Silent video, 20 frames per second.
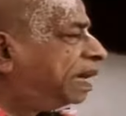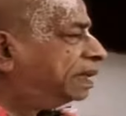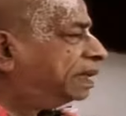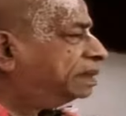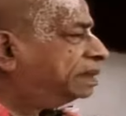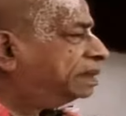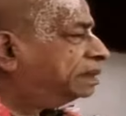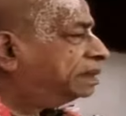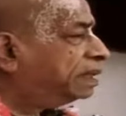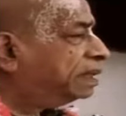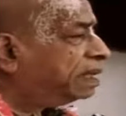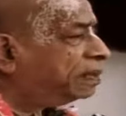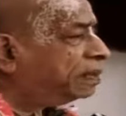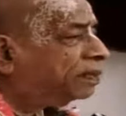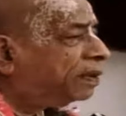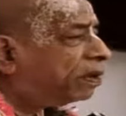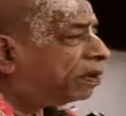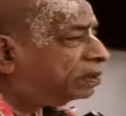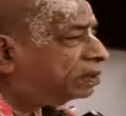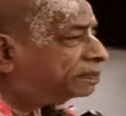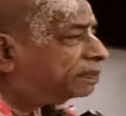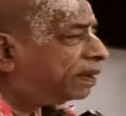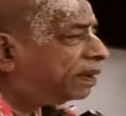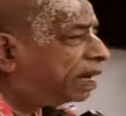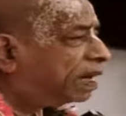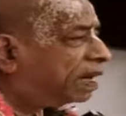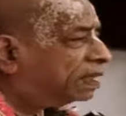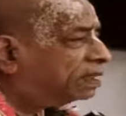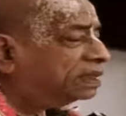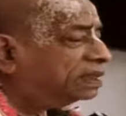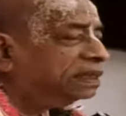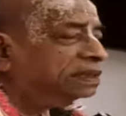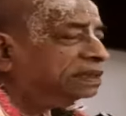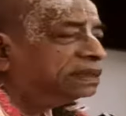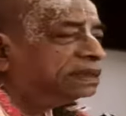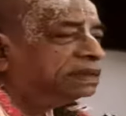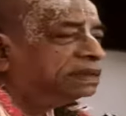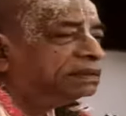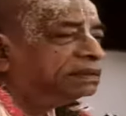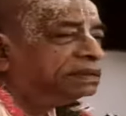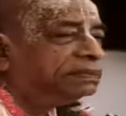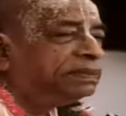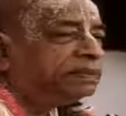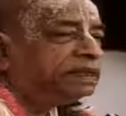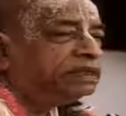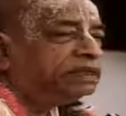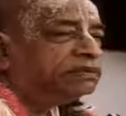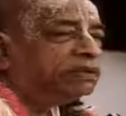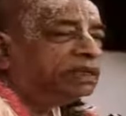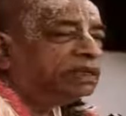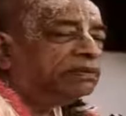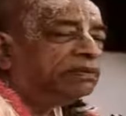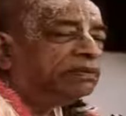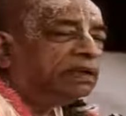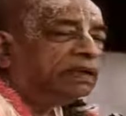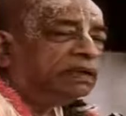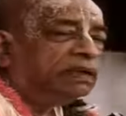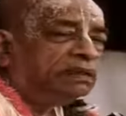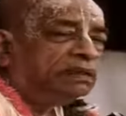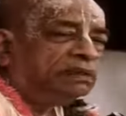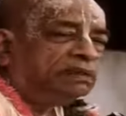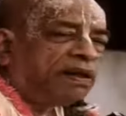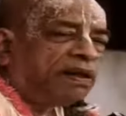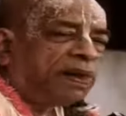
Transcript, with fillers: And the three-fourth part is in the spiritual world.